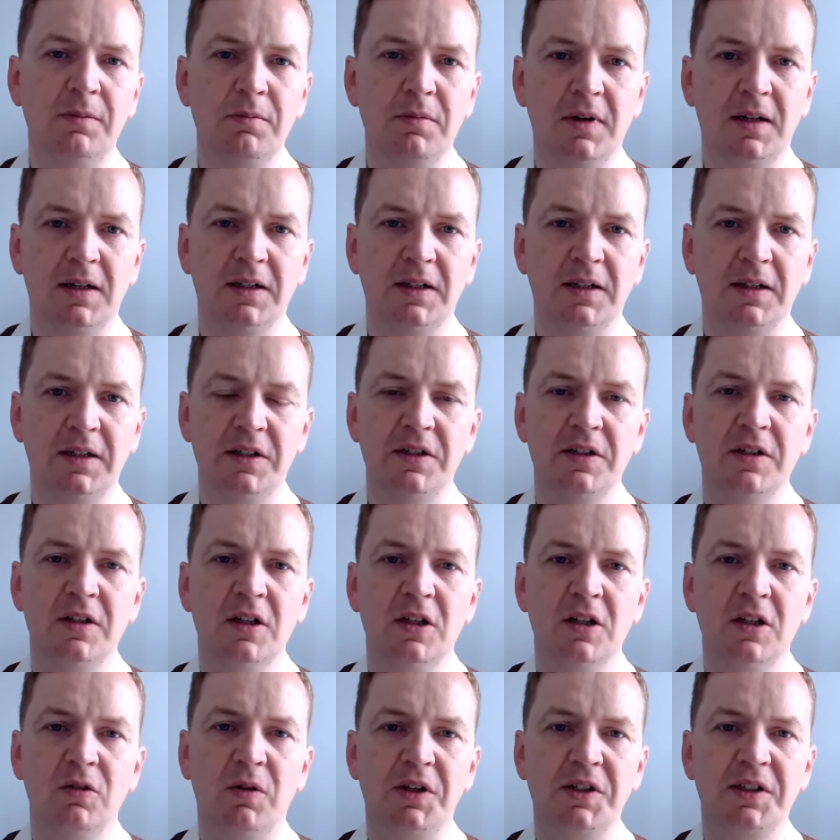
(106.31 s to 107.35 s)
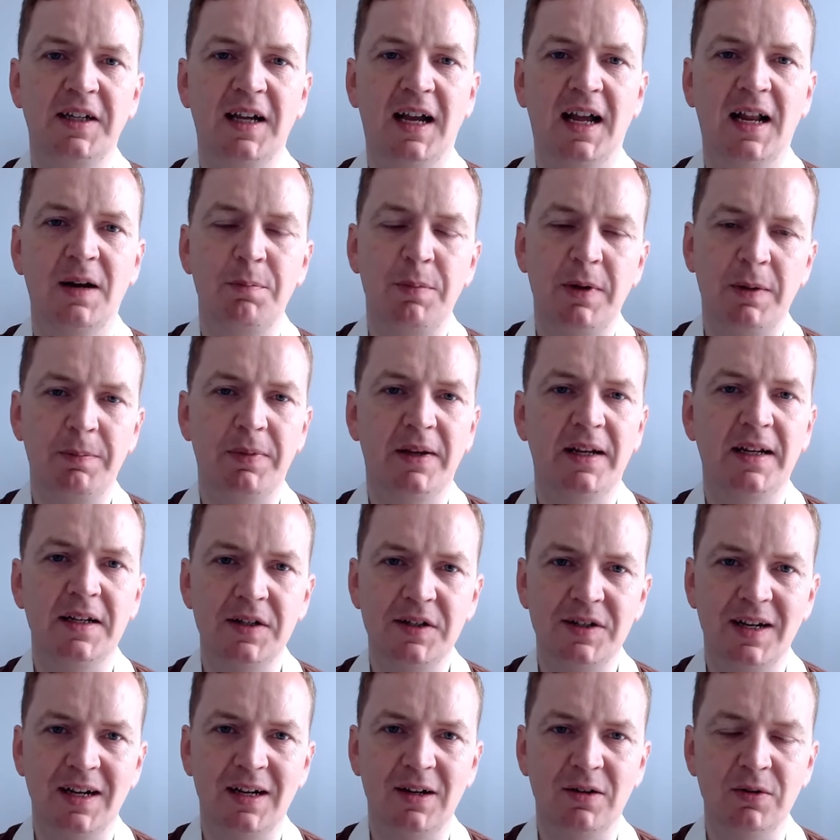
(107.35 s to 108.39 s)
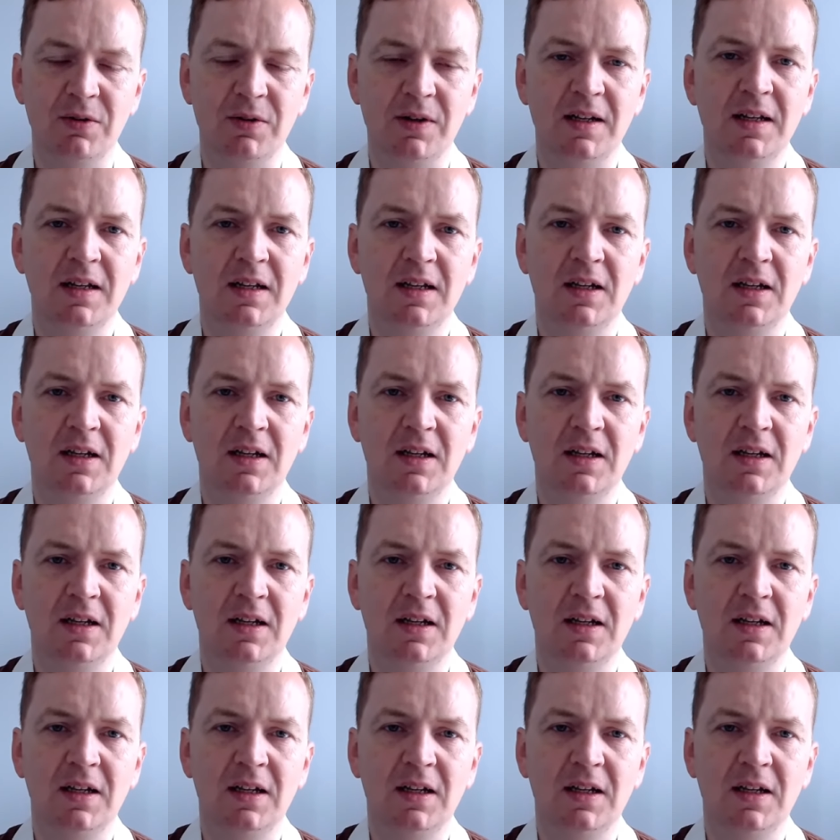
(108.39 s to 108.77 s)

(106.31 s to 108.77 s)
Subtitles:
mind which can't be pinned down